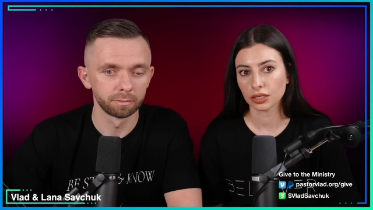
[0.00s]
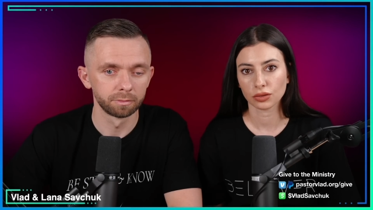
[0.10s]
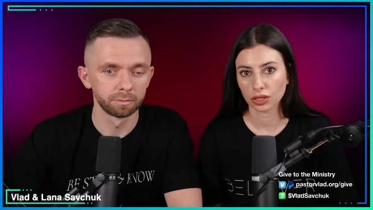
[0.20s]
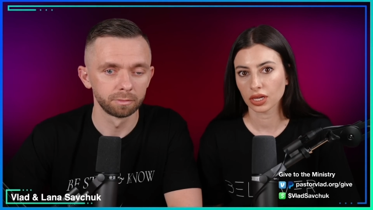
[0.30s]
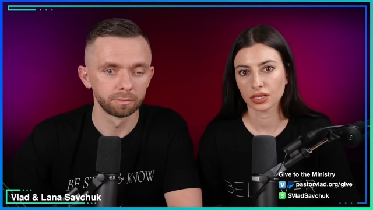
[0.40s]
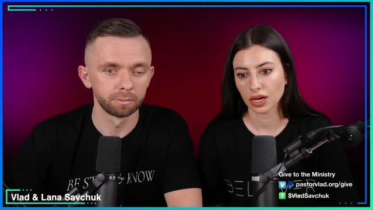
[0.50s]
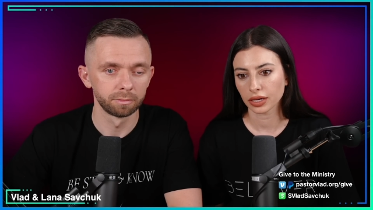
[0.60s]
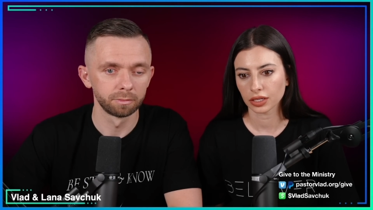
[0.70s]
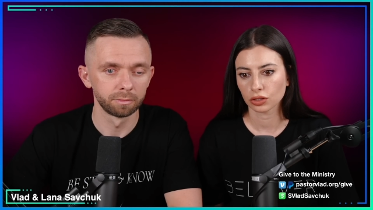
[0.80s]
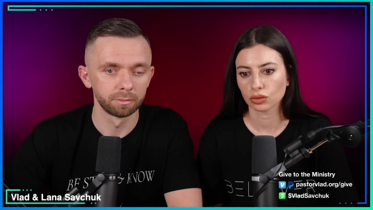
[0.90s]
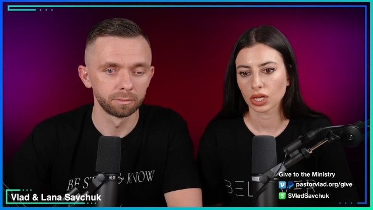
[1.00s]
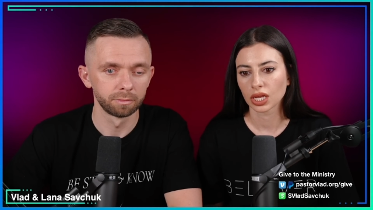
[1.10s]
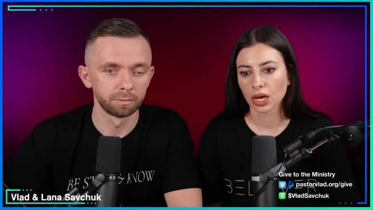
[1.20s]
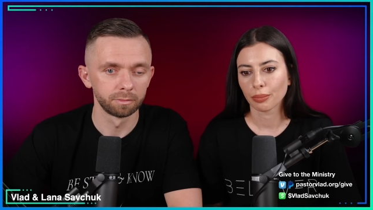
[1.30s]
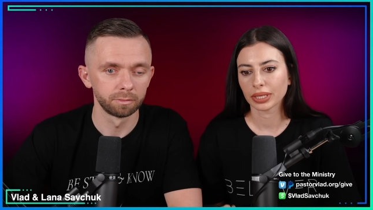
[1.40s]
Speaker 1: okay yeah i can do that
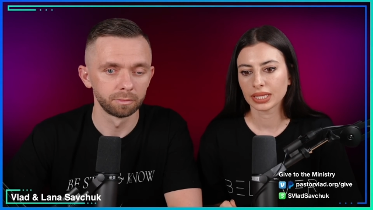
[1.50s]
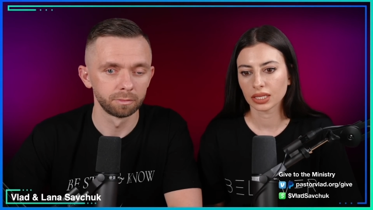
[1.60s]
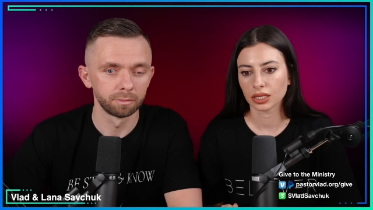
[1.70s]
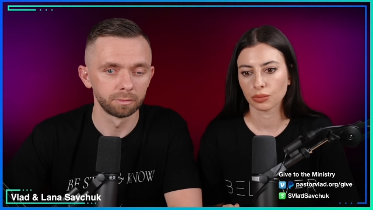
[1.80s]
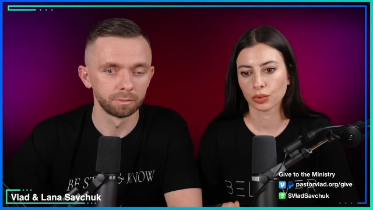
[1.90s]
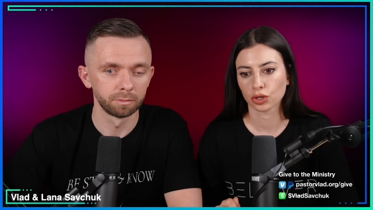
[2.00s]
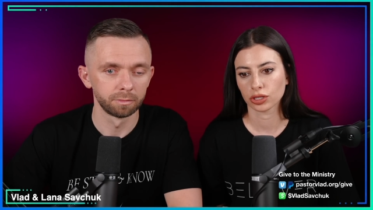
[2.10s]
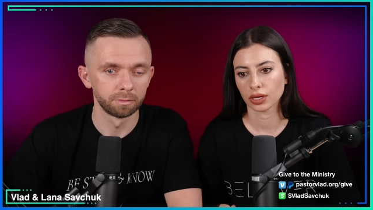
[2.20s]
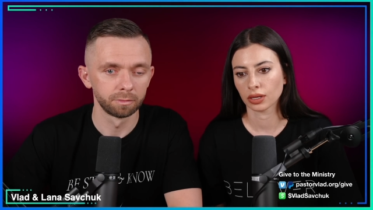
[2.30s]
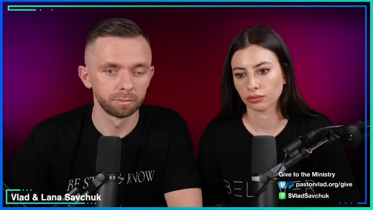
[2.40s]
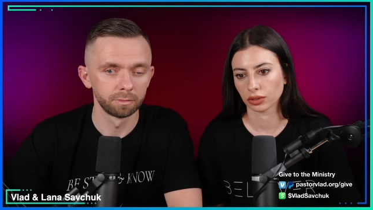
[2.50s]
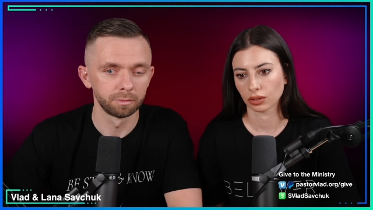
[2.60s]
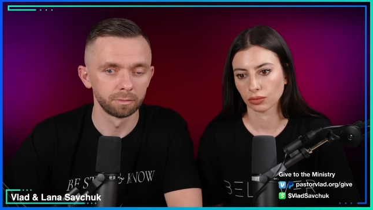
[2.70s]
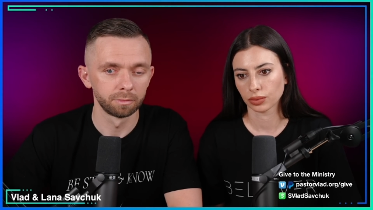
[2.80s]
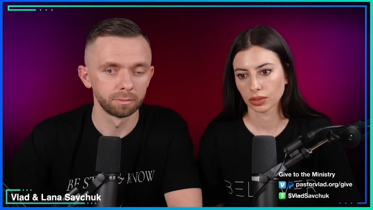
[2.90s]
but then they push the
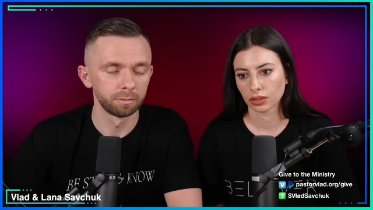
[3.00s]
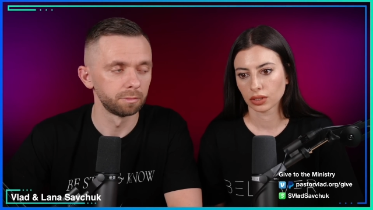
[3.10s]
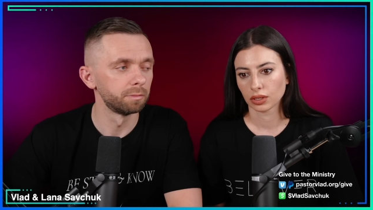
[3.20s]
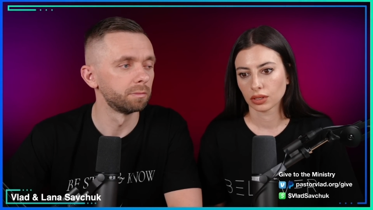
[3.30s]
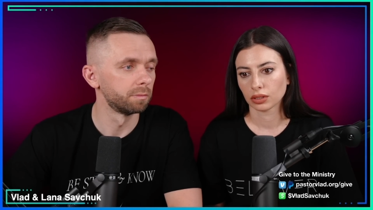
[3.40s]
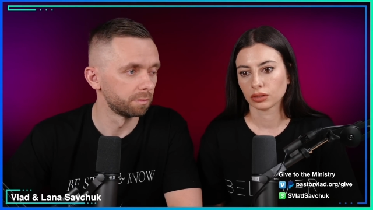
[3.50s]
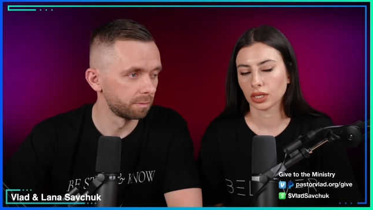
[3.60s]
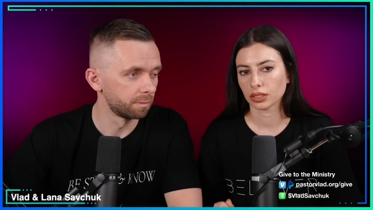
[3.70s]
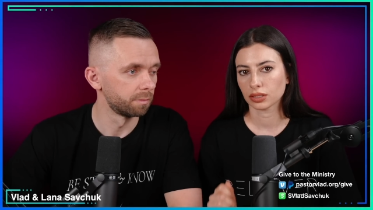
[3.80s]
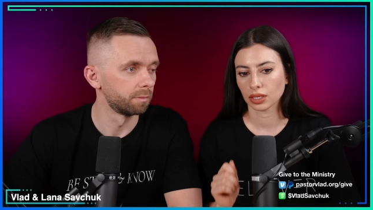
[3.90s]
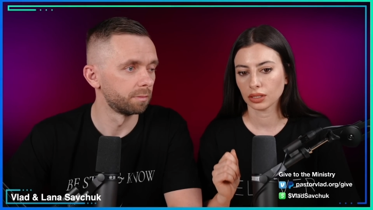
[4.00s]
envelope they said